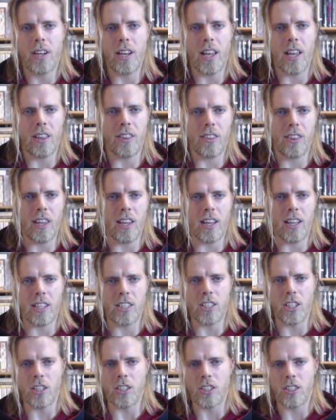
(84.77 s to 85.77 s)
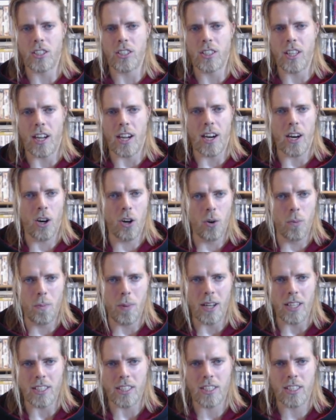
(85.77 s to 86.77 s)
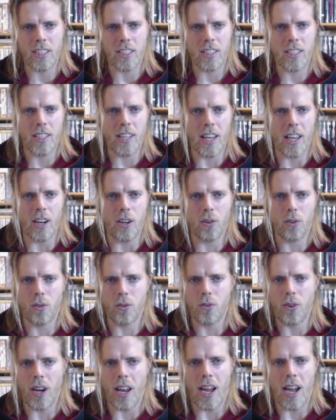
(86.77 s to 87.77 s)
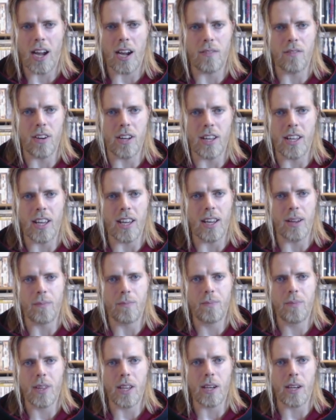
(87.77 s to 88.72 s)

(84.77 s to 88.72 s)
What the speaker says: They think it's just hopeless. They don't really have any